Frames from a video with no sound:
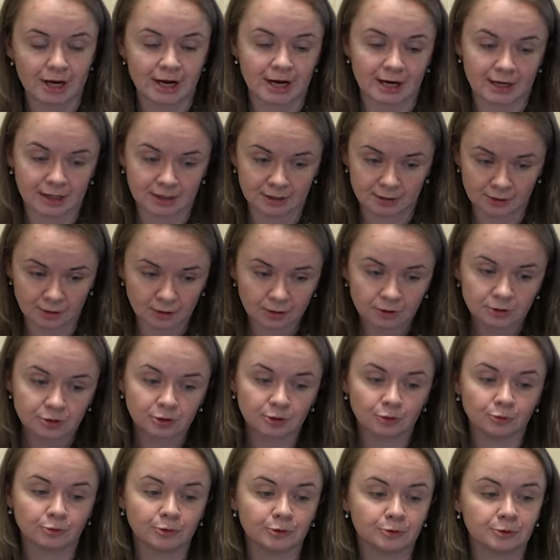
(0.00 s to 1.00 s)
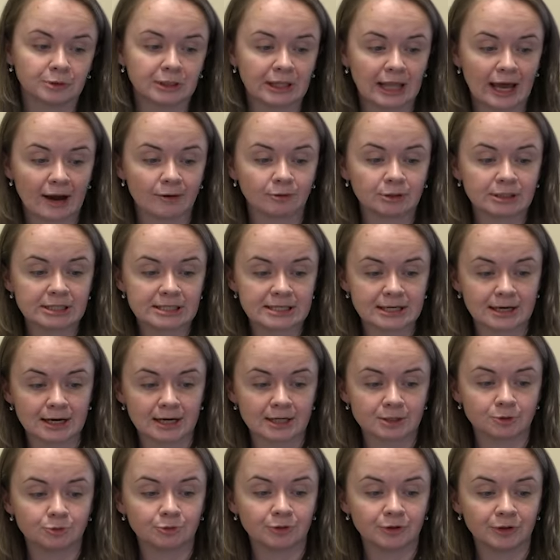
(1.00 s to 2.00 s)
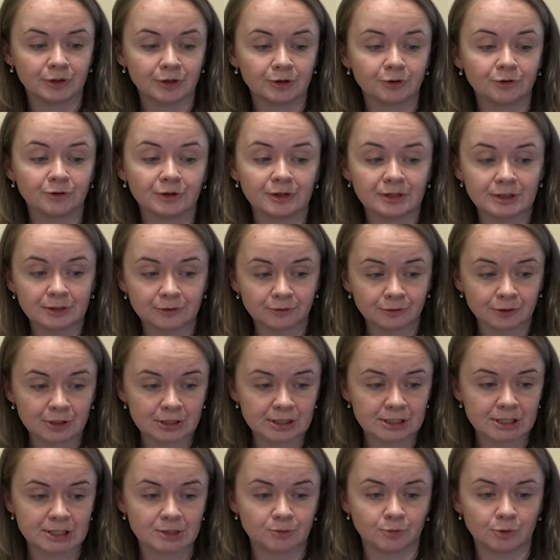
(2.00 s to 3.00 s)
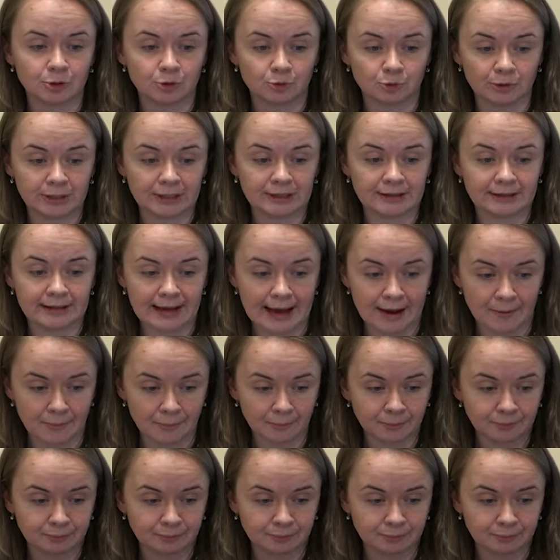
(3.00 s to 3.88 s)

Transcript: and also we will now discuss with you the differences between them.